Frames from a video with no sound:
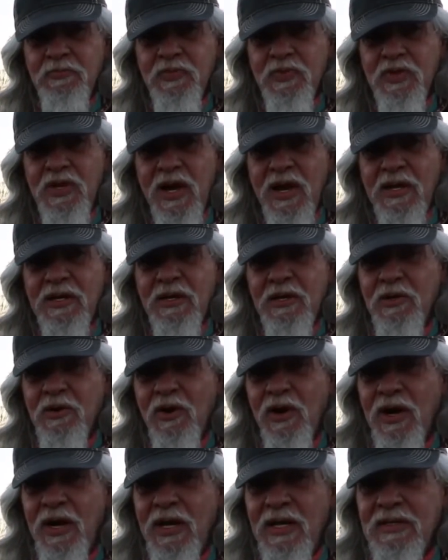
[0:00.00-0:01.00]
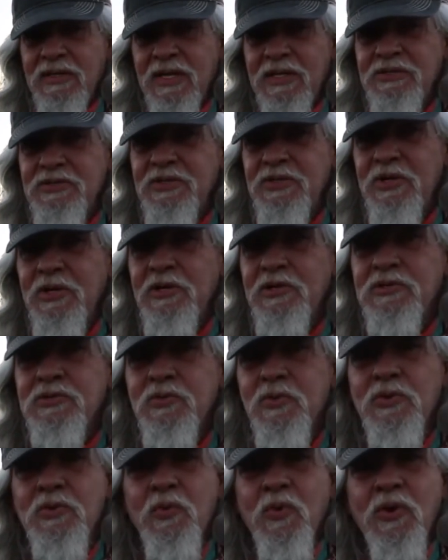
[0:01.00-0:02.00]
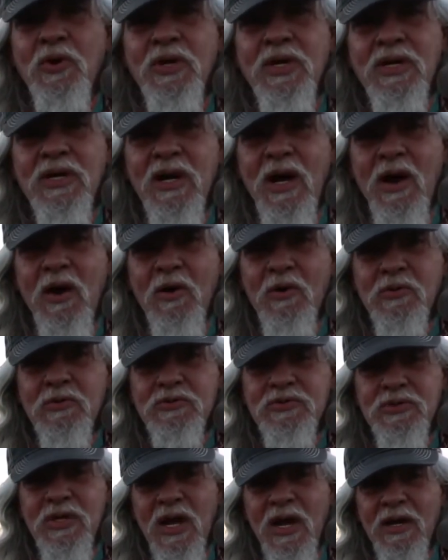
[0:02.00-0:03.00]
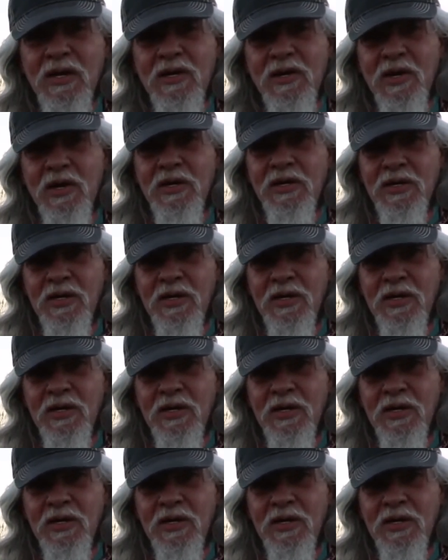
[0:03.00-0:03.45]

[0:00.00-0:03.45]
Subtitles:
yank and crank that you use with working dogs like hunting